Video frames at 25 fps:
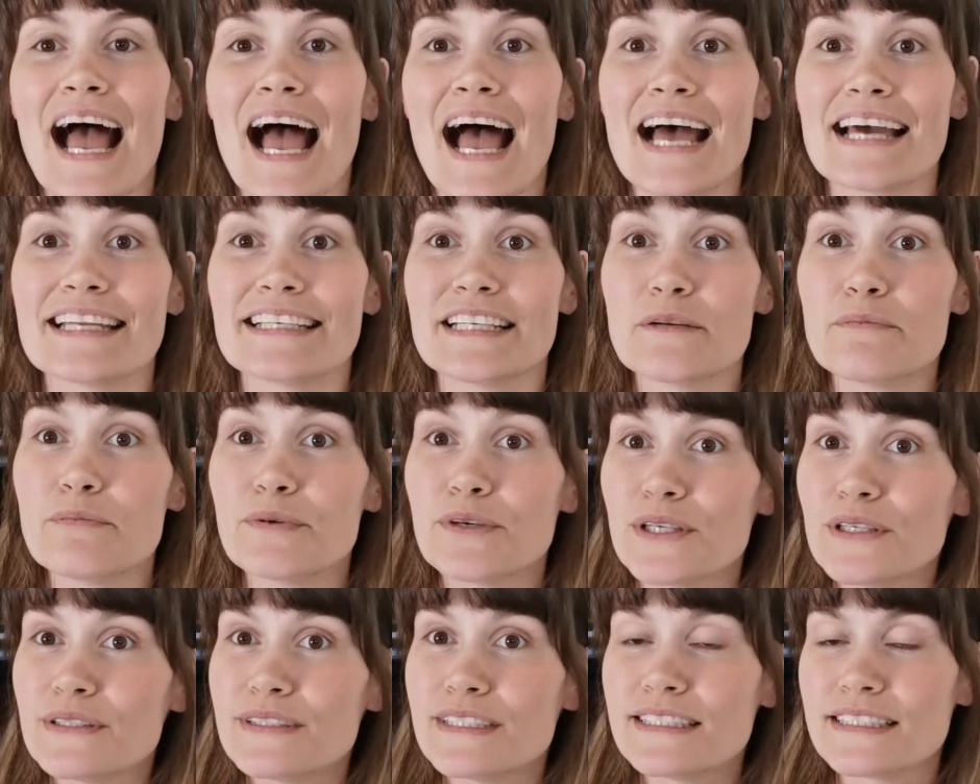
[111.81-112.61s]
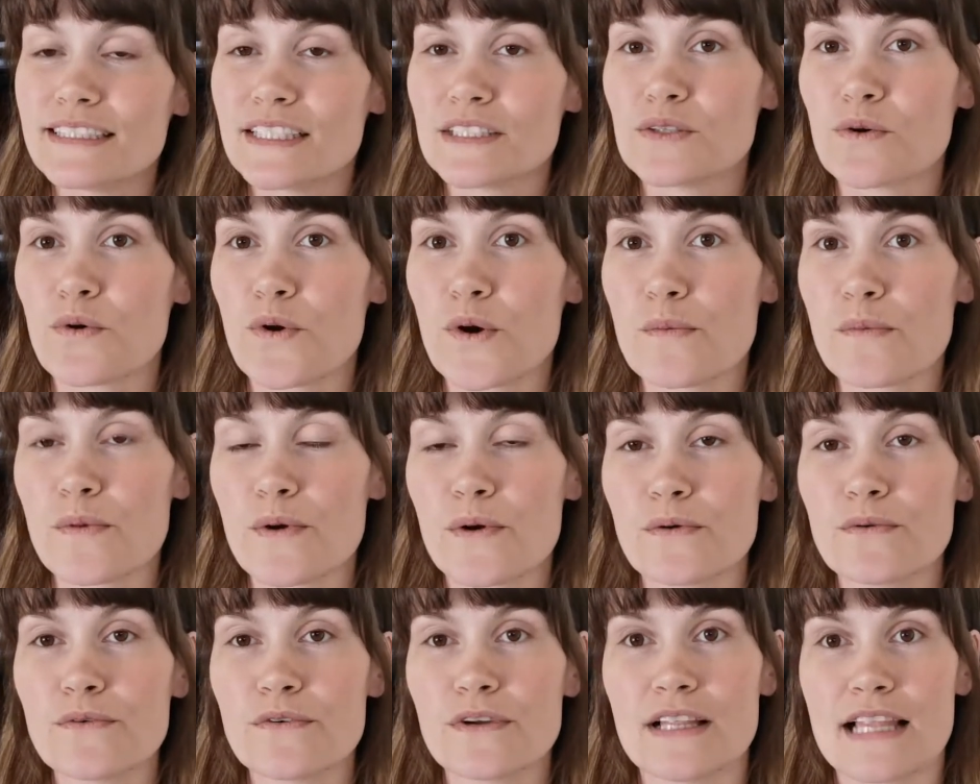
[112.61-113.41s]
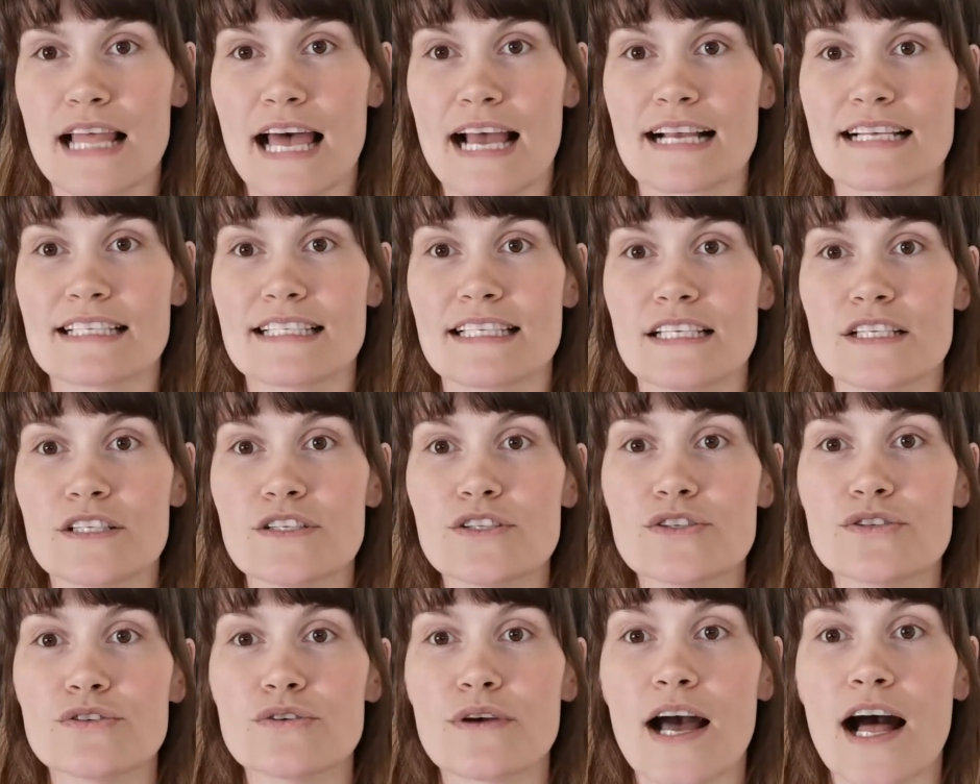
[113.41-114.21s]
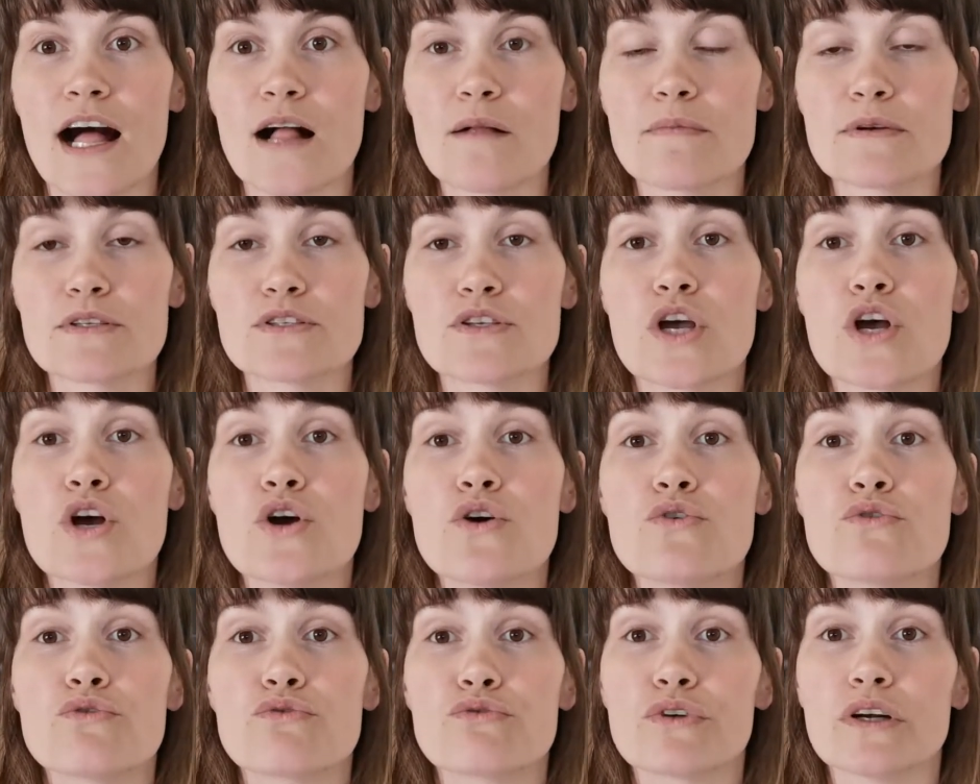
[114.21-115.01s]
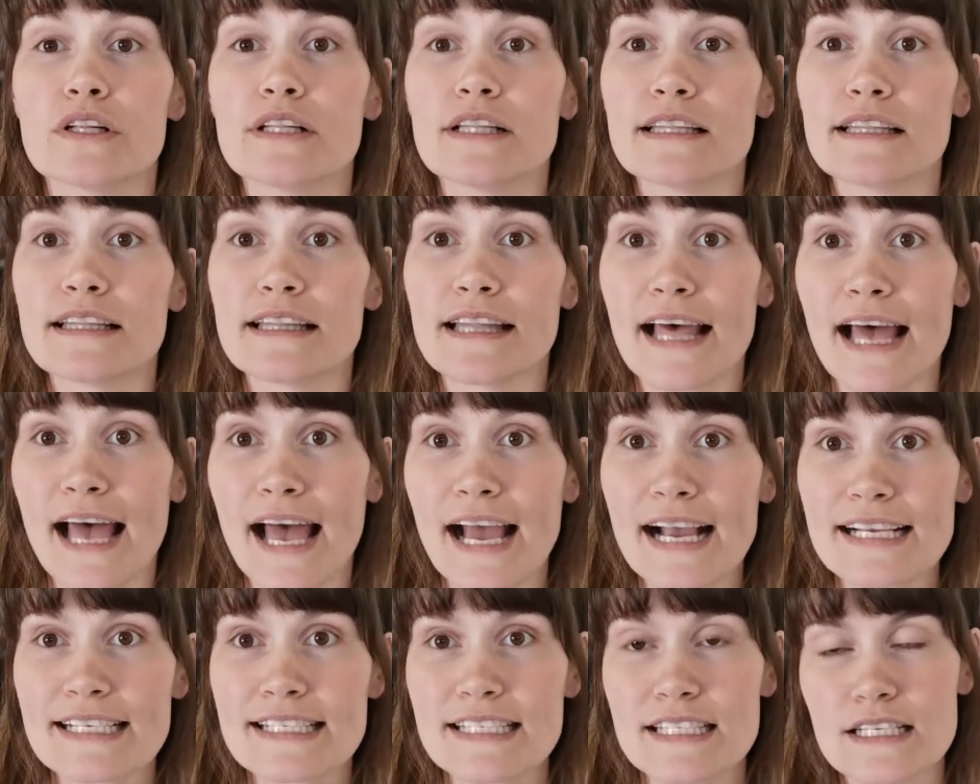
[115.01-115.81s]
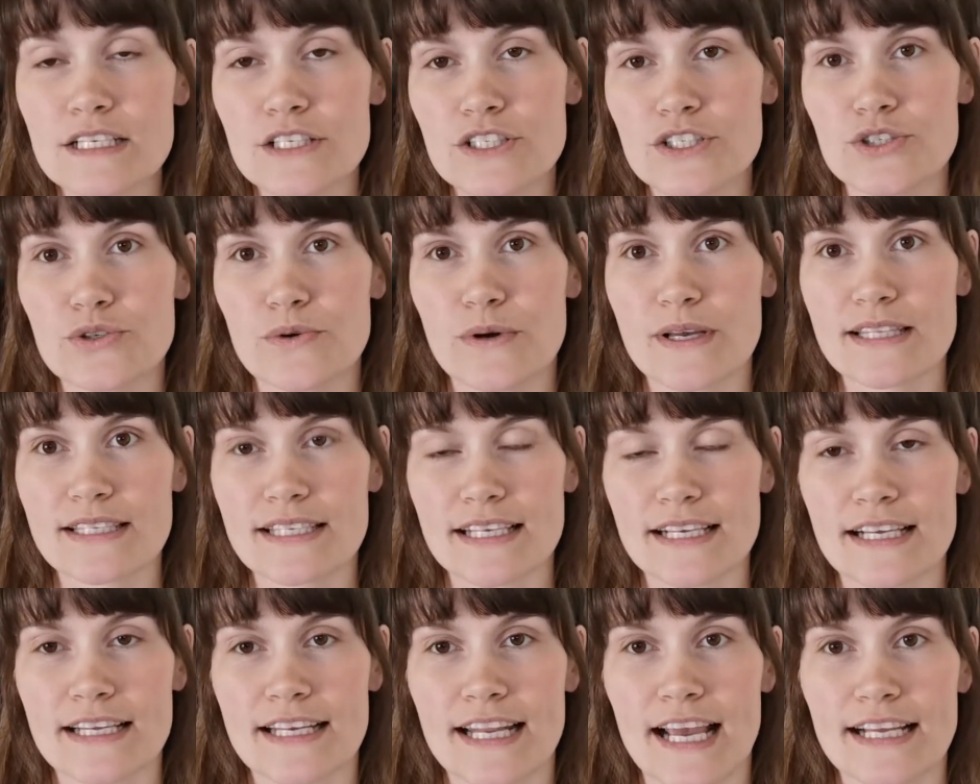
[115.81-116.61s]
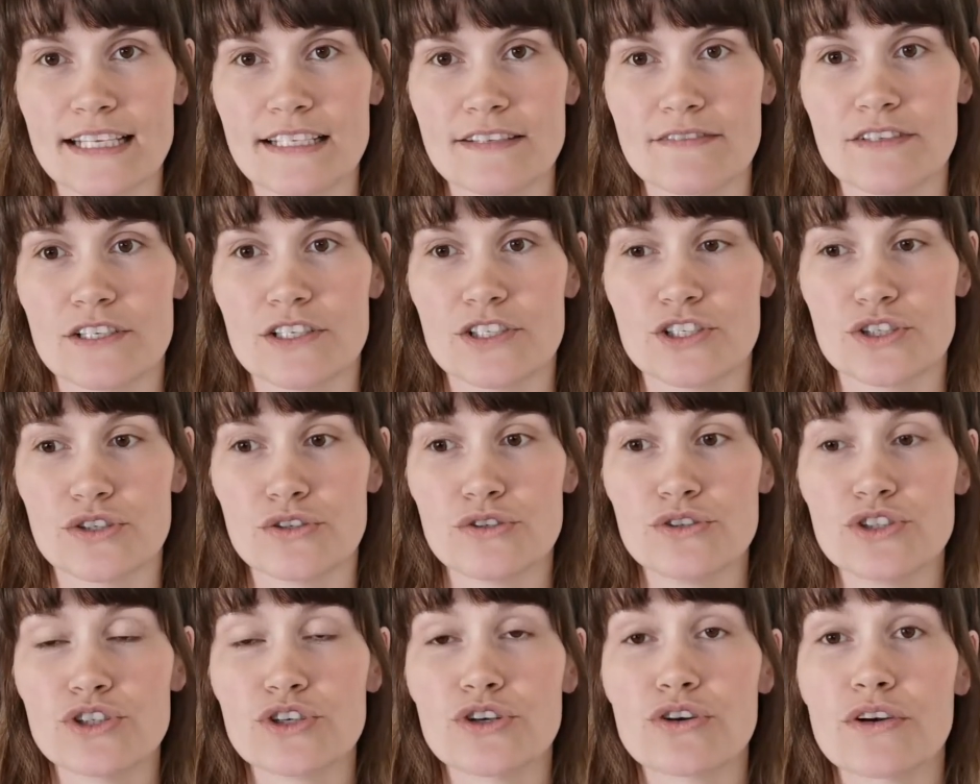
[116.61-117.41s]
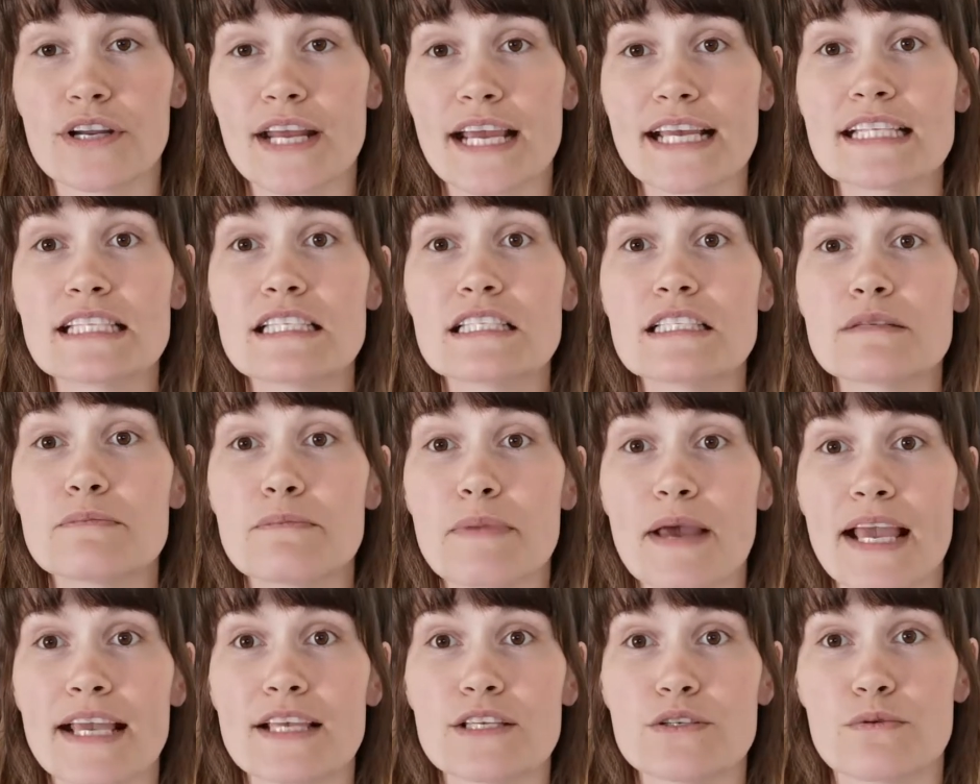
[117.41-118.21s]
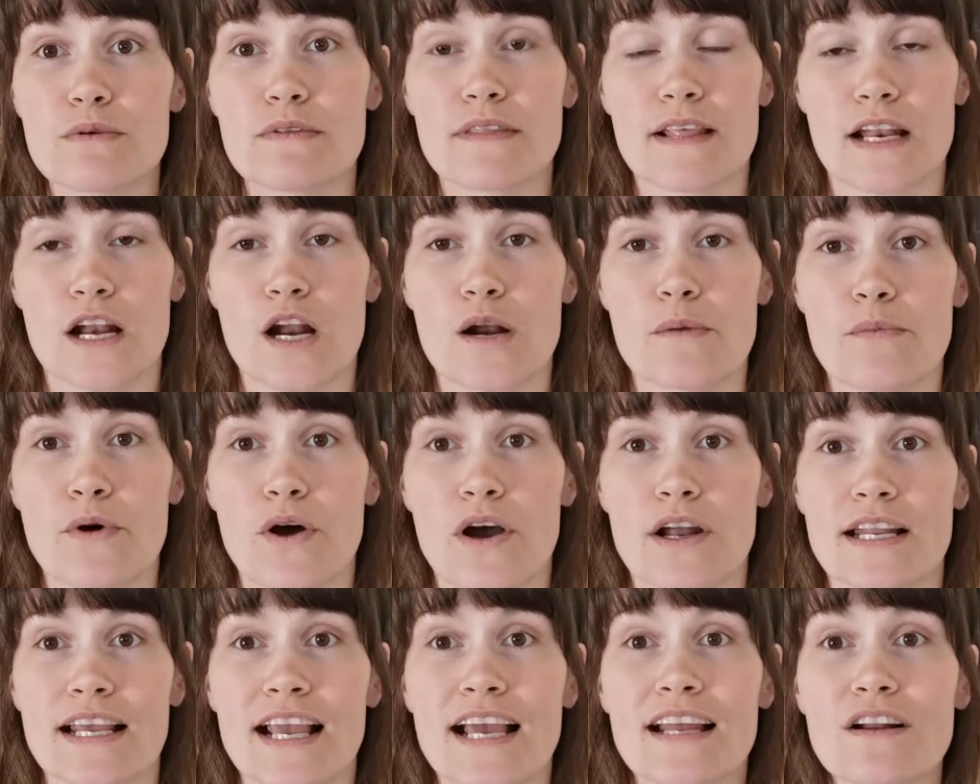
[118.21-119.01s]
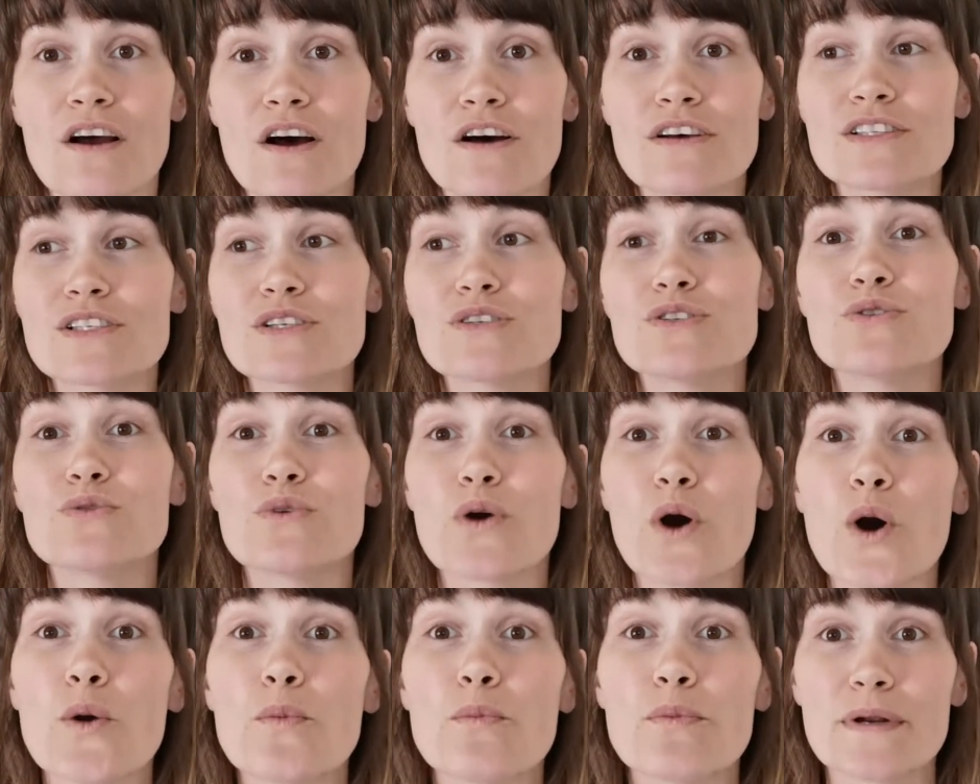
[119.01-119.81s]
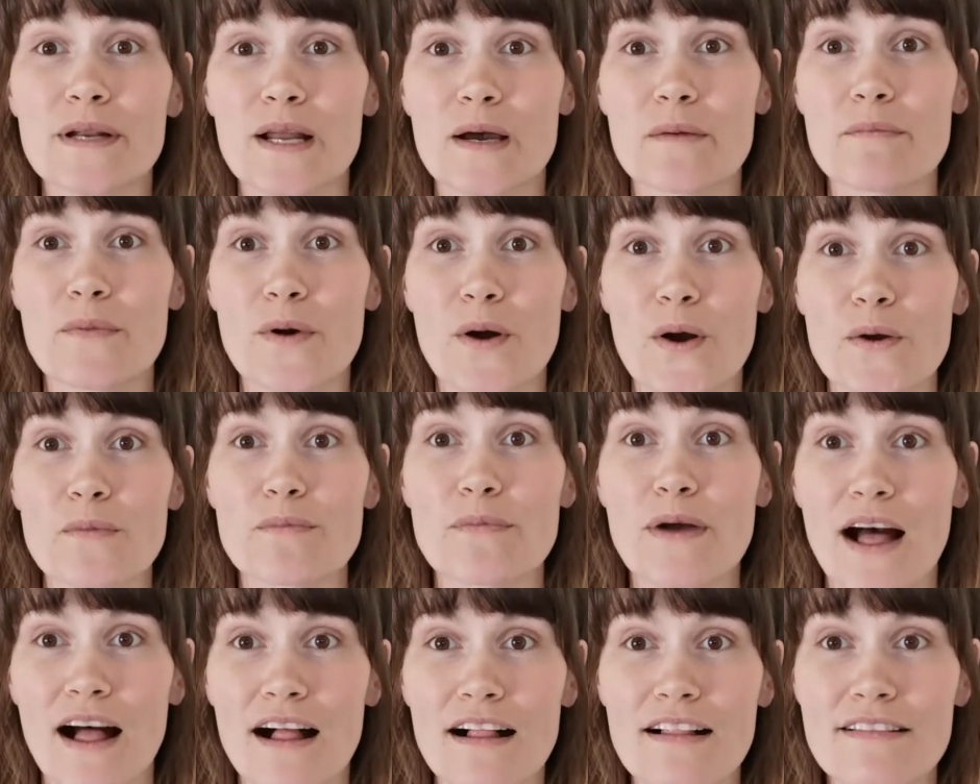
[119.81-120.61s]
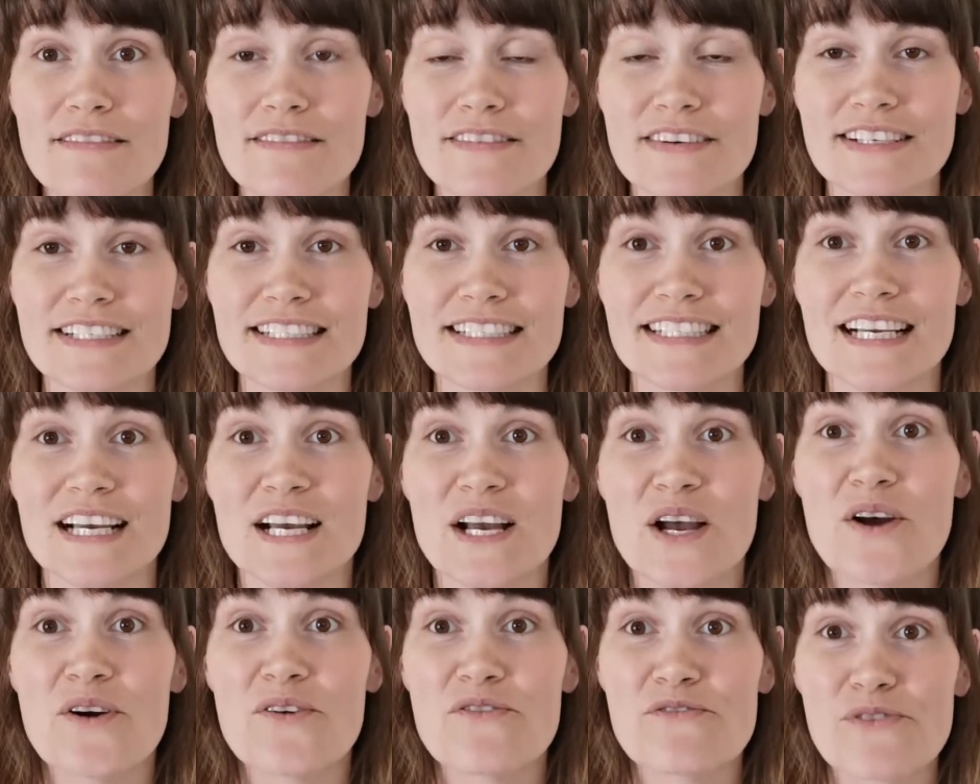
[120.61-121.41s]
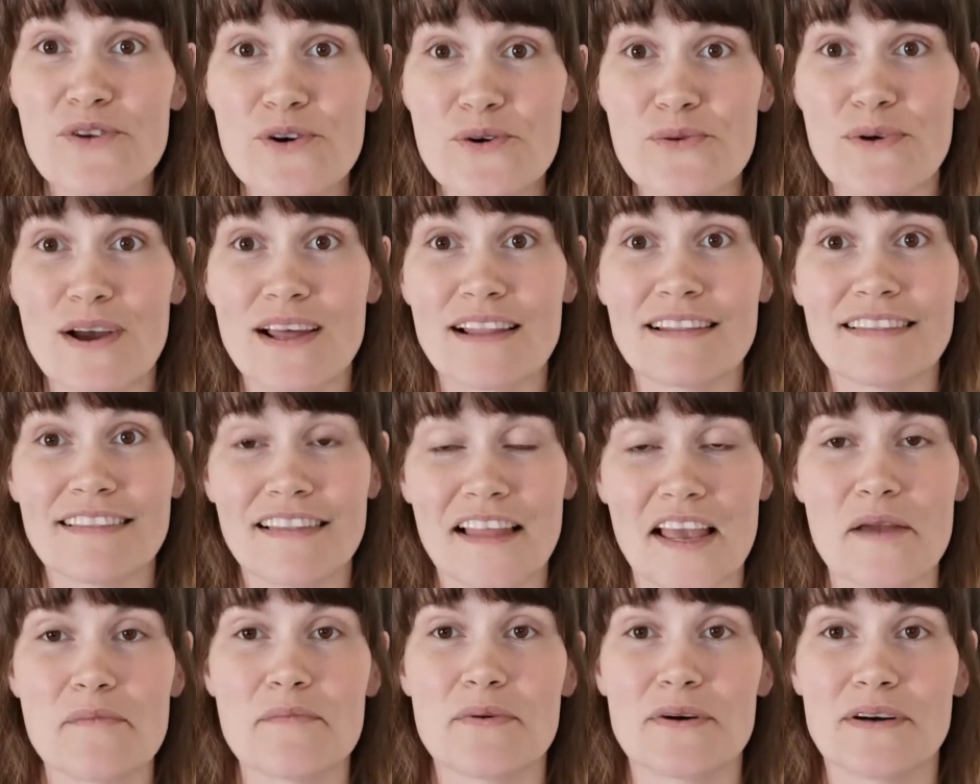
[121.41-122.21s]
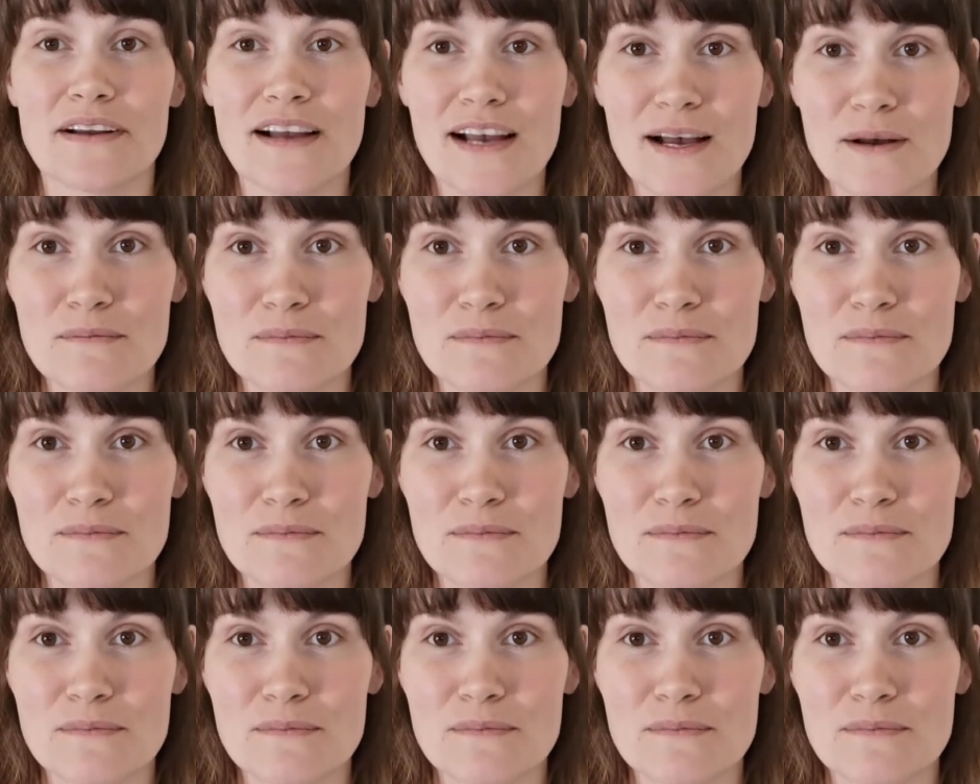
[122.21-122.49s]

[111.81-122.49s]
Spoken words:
and it produces this hormone, relaxin, to help us relax the joints and connective tissue, to create space within our body, and also to open up our pelvis for when labor